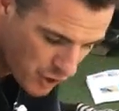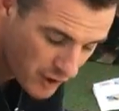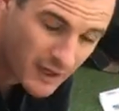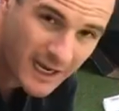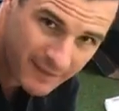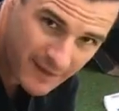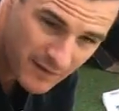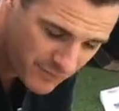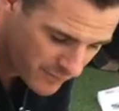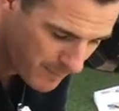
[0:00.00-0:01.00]
not like
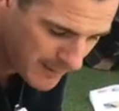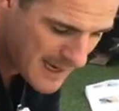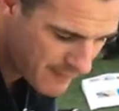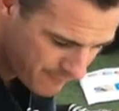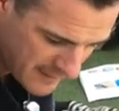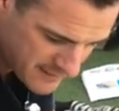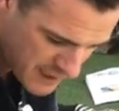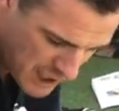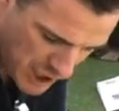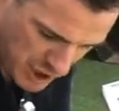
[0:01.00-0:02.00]
this, so plantar flex,